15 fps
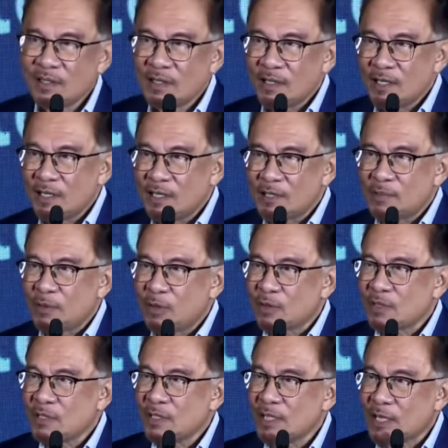It's about
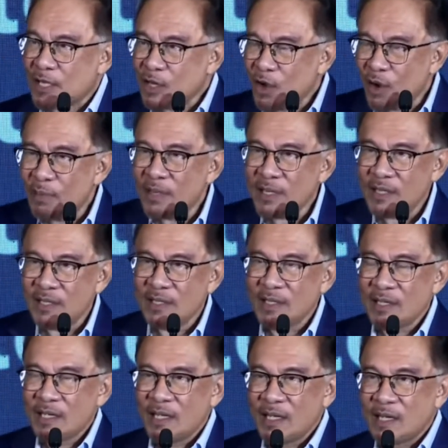economy.
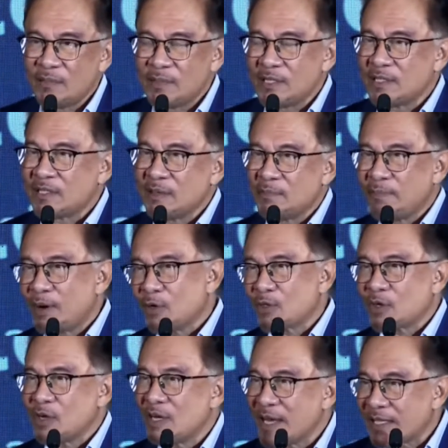It's about
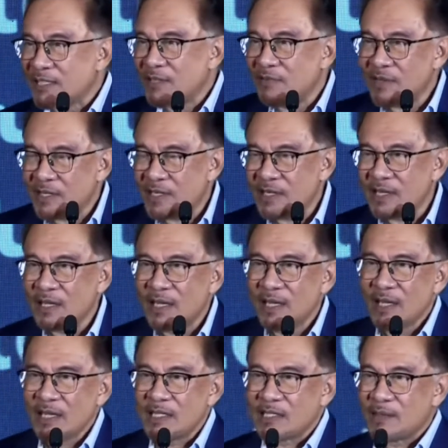connectivity.
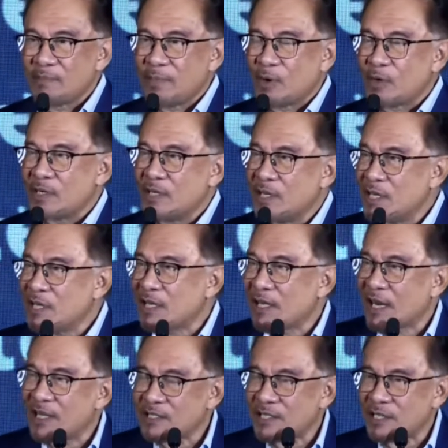It's about
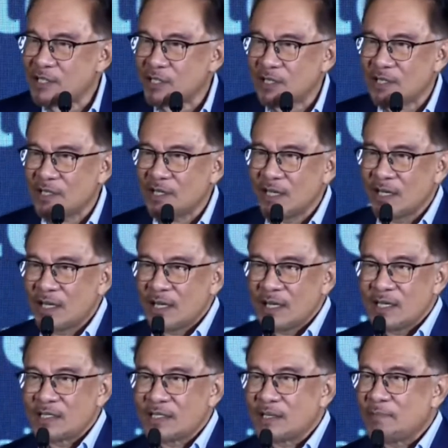digitalization.
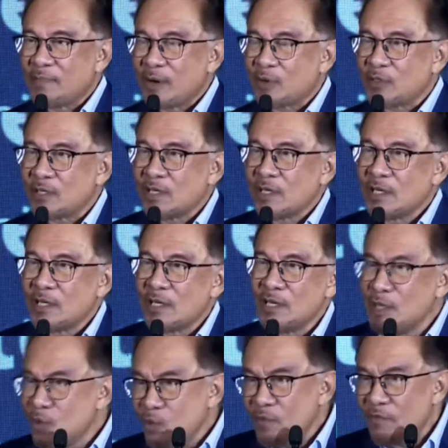It's about
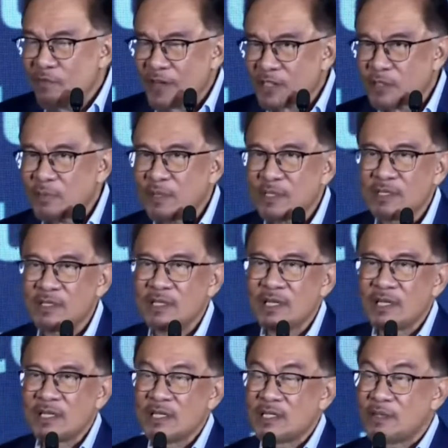new investments.
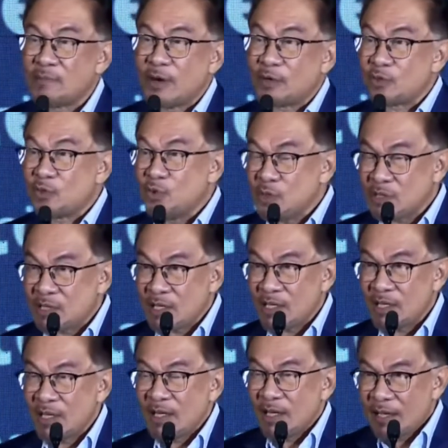It's about
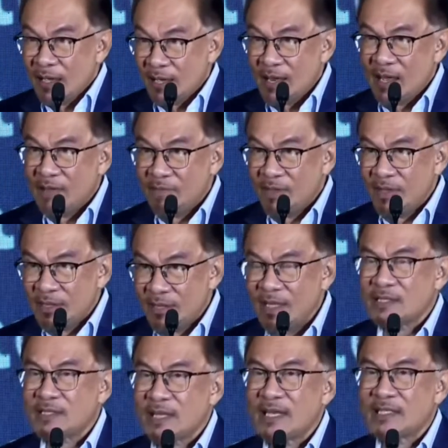using and having
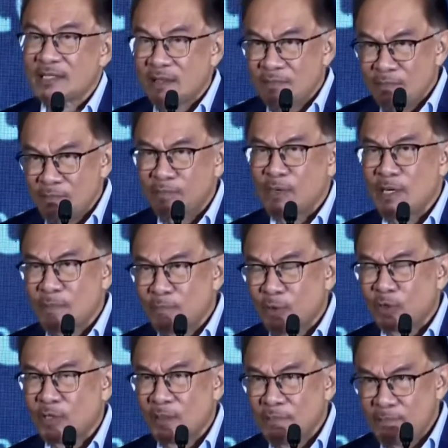this as an
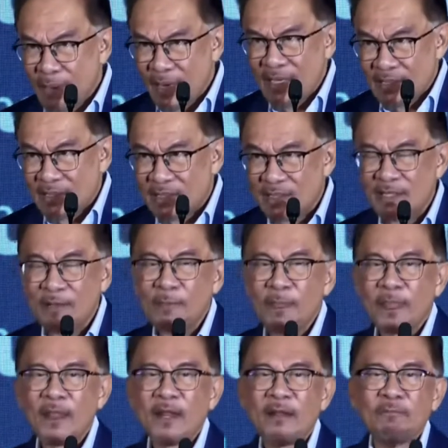important base
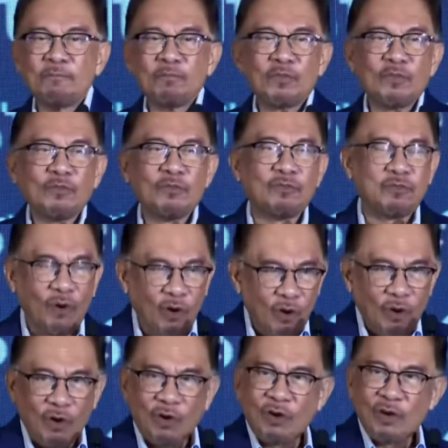
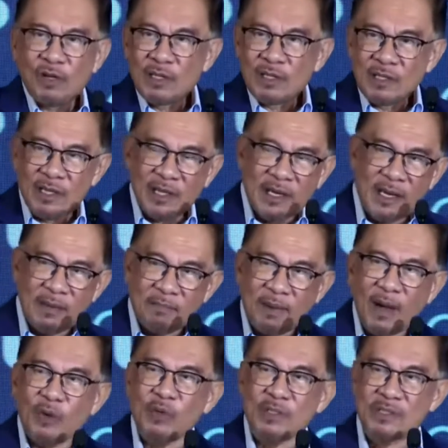for the great
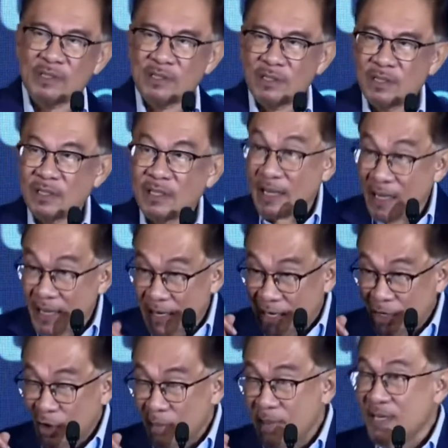powers
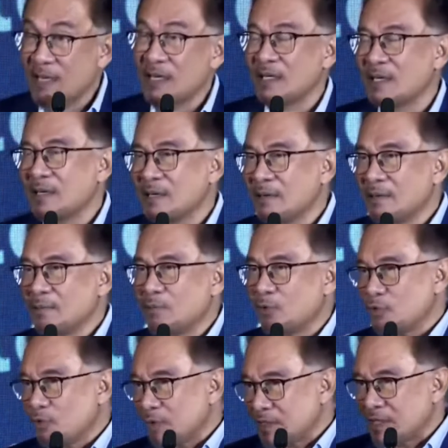economically, both
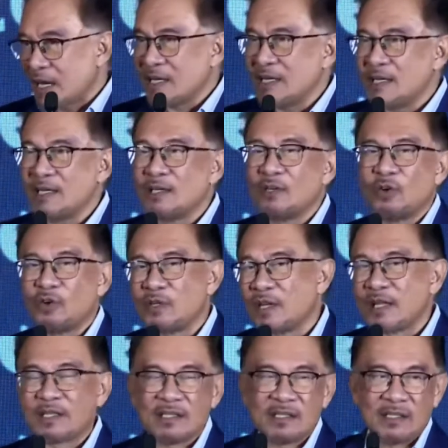for China or
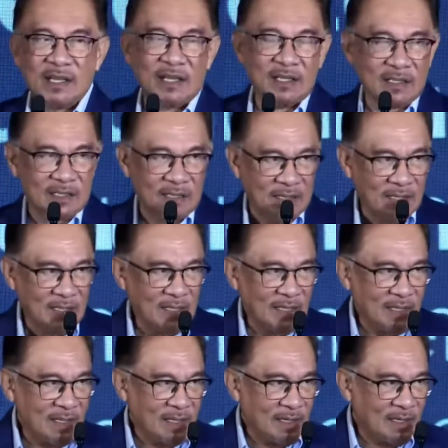United States.
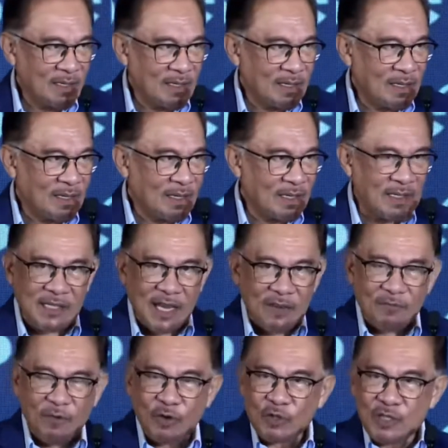It is
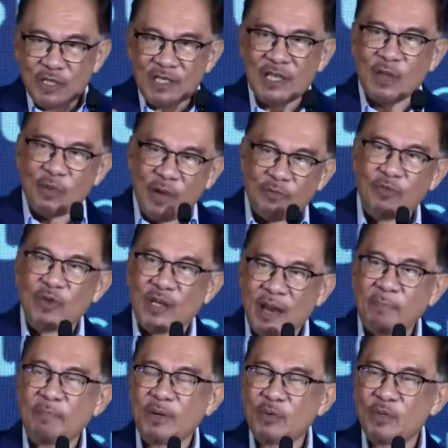unfortunate that we have to
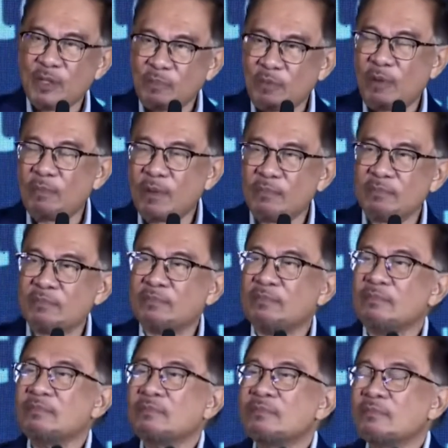grapple with the problem
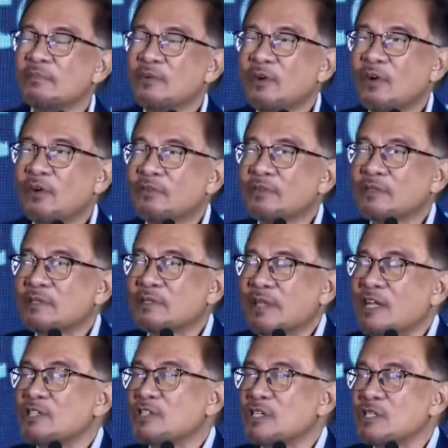of
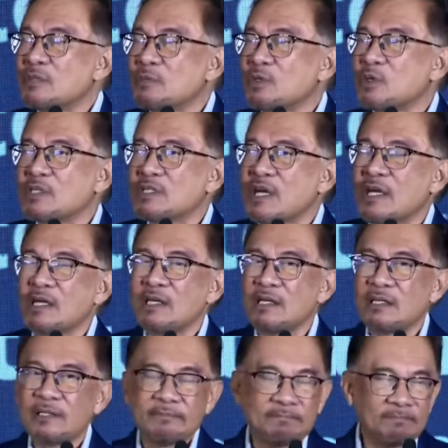tensions between
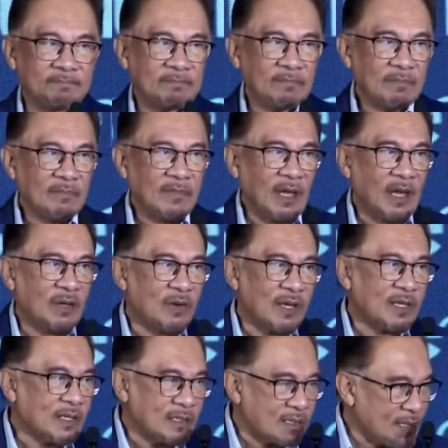China and
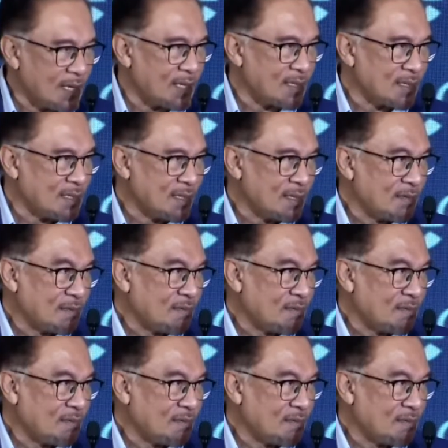United States.